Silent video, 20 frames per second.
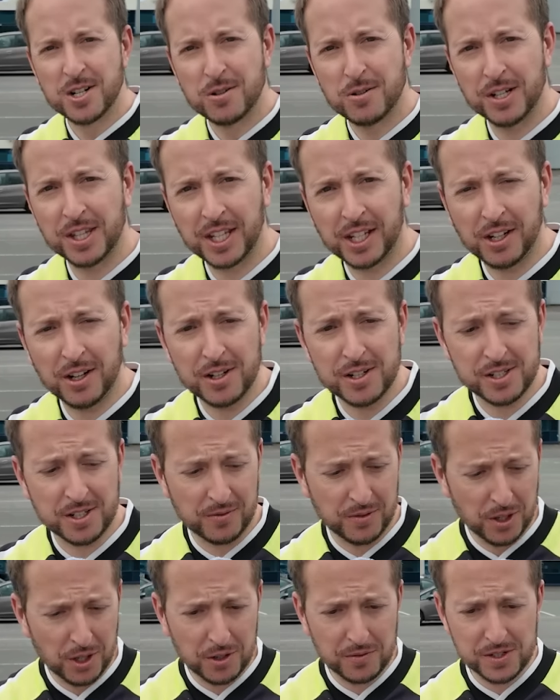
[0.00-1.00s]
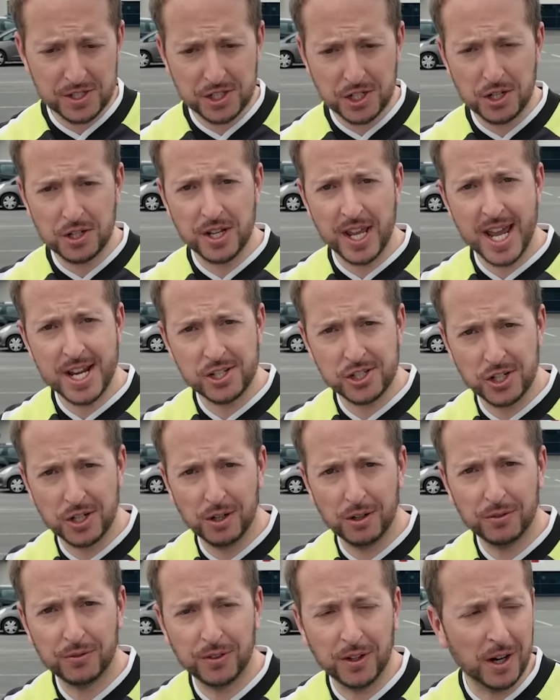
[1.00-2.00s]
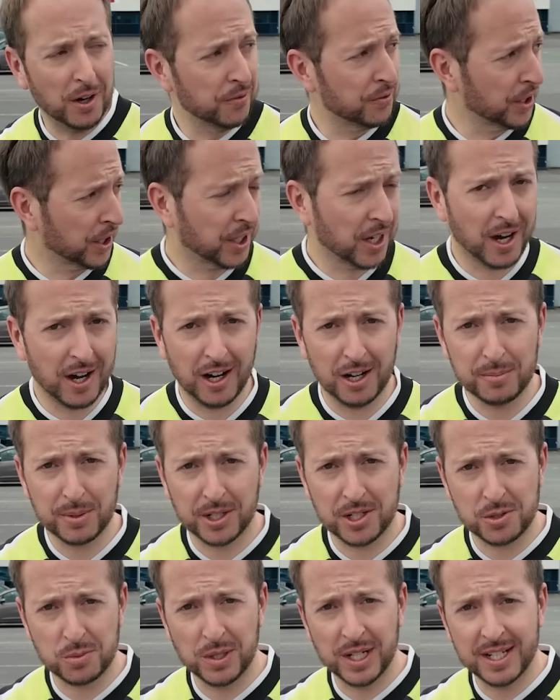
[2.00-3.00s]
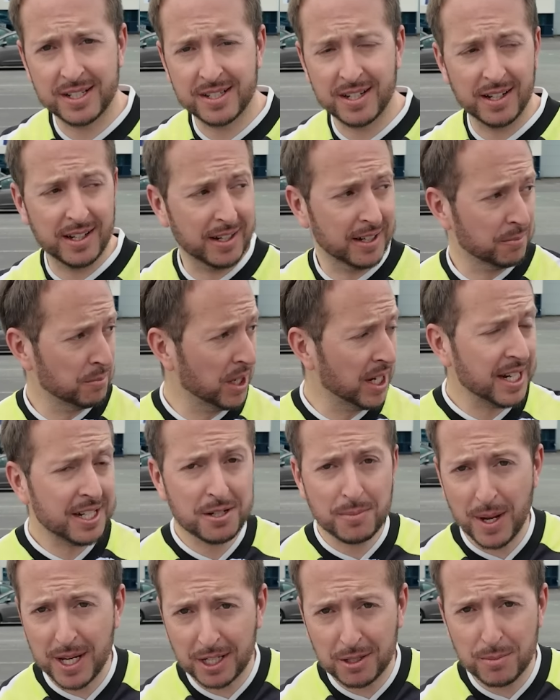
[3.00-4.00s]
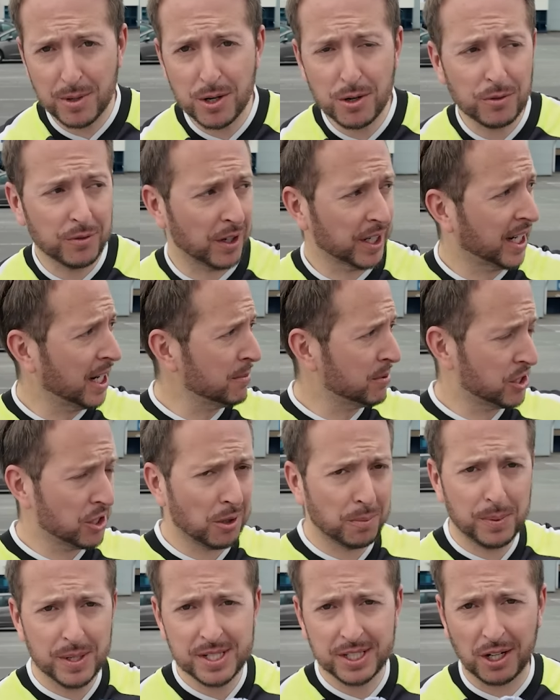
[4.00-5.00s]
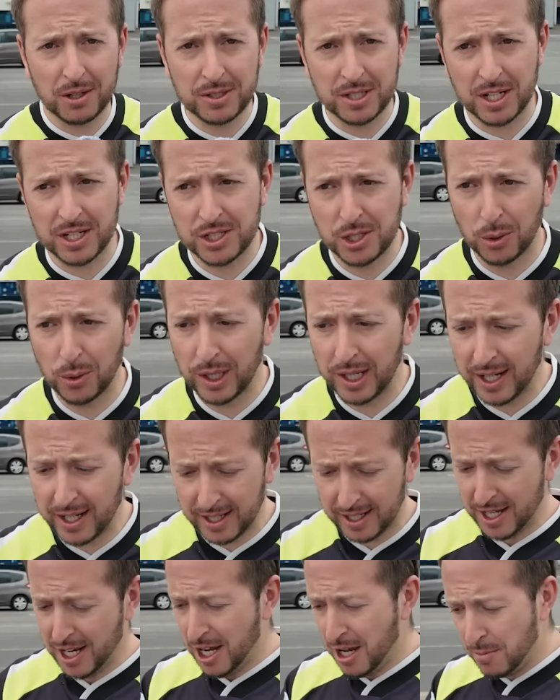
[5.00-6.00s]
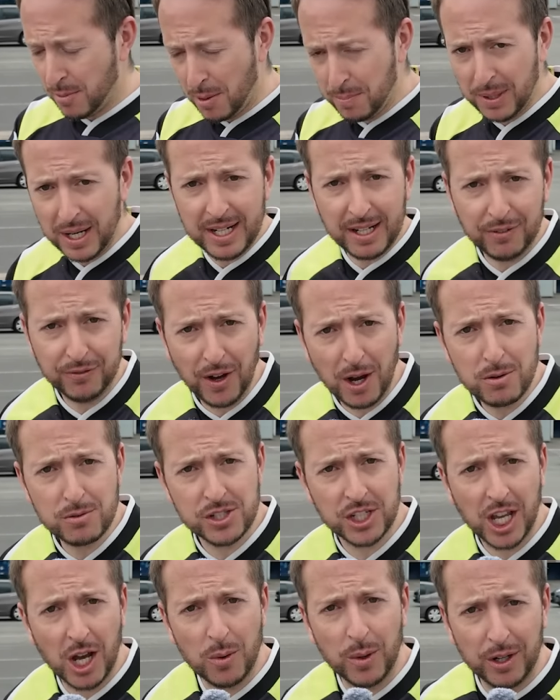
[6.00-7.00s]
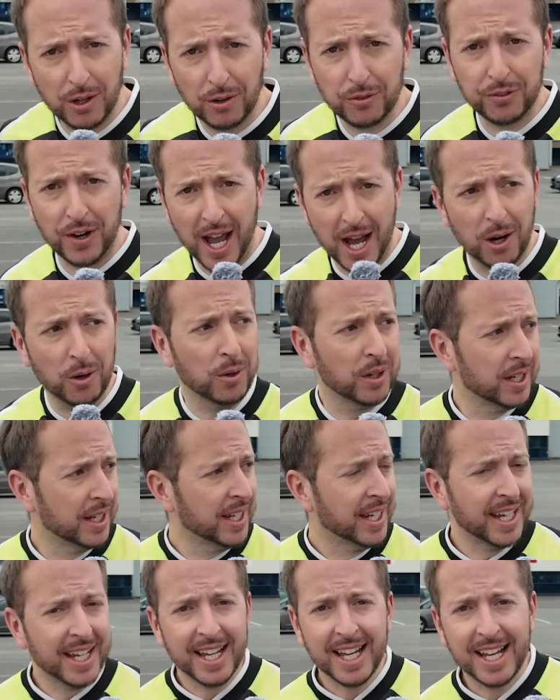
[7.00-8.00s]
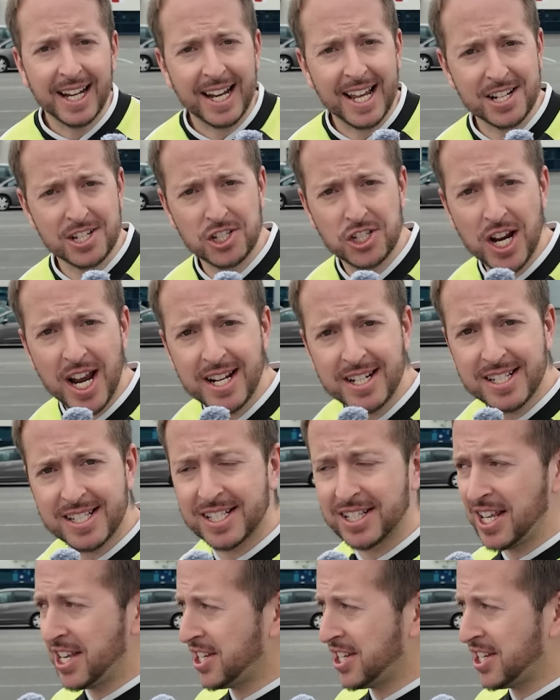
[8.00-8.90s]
Right then guys, I've not even turned the engine off of the car because we need to make a move. I keep stopping to go to the toilet. My bloody phone's going off now. Ladies and gents,